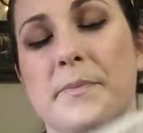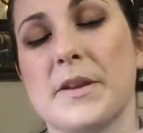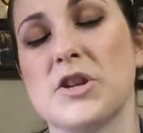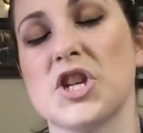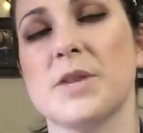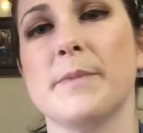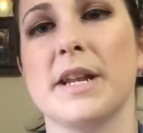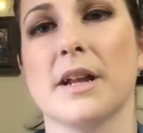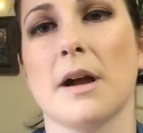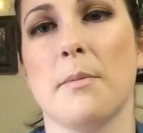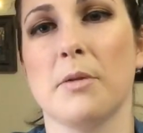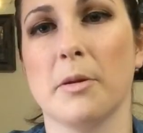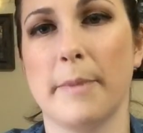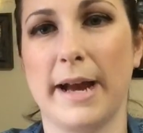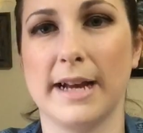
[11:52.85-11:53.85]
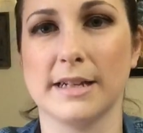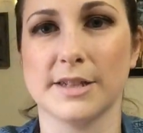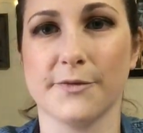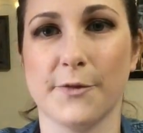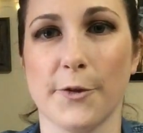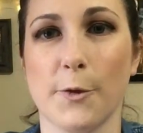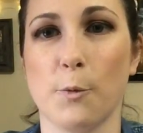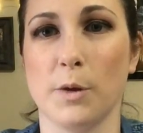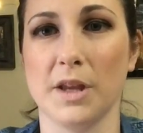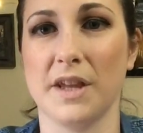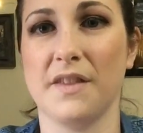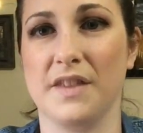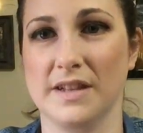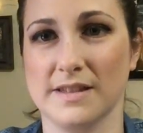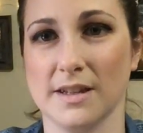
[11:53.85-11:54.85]
she had made a couple of bags for the
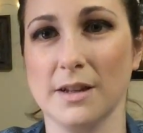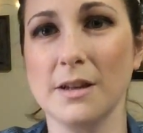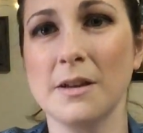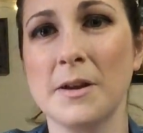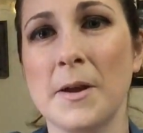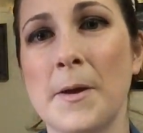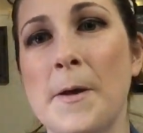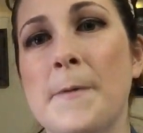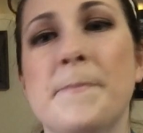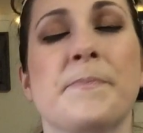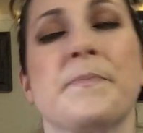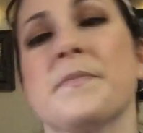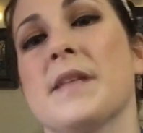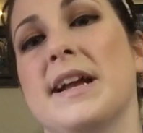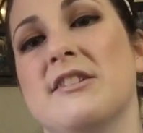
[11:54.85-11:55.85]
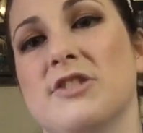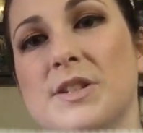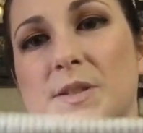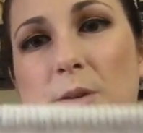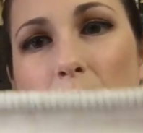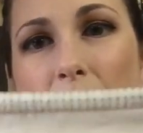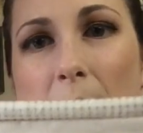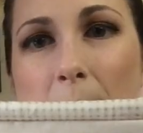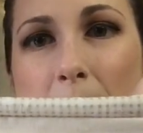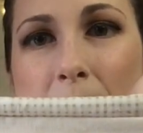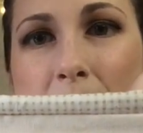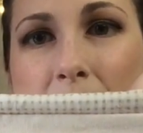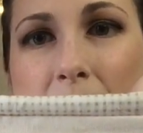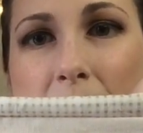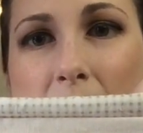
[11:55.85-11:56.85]
Woolly Thistle, and she sold them,